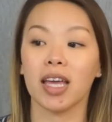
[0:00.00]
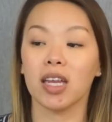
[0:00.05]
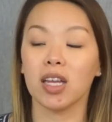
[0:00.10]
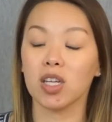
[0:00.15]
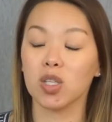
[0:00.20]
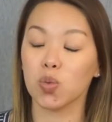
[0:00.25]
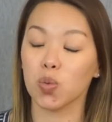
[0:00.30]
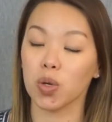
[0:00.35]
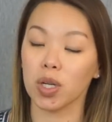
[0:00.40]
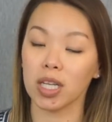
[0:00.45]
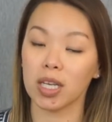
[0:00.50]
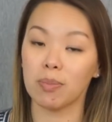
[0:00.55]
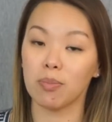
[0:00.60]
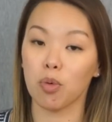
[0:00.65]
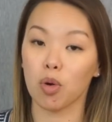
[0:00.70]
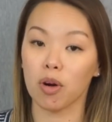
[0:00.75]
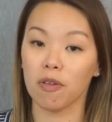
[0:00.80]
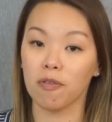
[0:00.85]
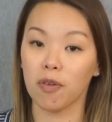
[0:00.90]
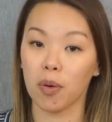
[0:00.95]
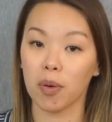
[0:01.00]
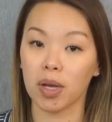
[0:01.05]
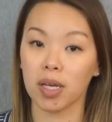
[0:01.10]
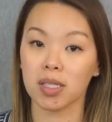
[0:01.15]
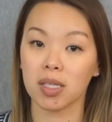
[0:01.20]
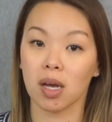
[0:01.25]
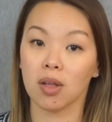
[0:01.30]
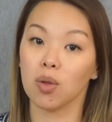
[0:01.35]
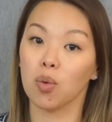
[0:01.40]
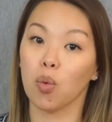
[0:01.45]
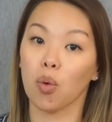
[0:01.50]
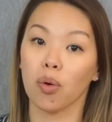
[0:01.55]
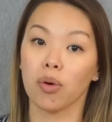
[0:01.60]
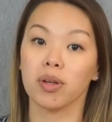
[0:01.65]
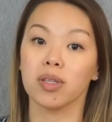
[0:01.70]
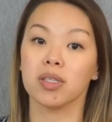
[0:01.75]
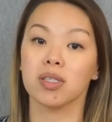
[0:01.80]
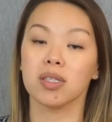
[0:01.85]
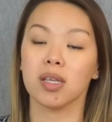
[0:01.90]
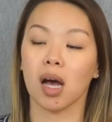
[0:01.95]
It is really more focused on the
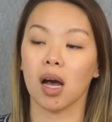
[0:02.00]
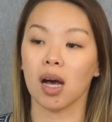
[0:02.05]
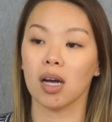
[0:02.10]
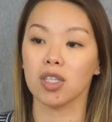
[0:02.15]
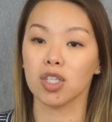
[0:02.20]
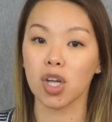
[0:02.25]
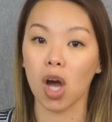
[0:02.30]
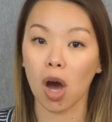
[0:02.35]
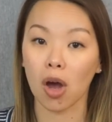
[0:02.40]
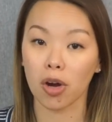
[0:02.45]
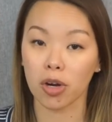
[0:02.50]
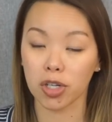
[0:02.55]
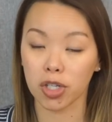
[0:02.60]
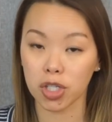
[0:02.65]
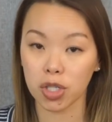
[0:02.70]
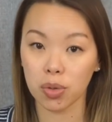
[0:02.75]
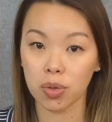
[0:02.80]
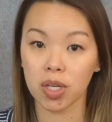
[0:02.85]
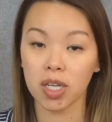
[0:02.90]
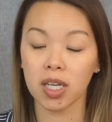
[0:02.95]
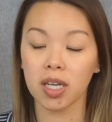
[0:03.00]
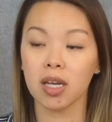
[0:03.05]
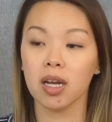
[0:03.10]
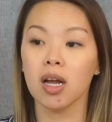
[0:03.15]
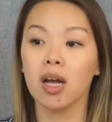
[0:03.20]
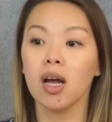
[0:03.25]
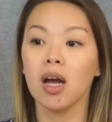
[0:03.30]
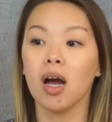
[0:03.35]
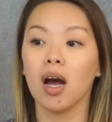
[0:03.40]
Warrens' uh, daughter Judy,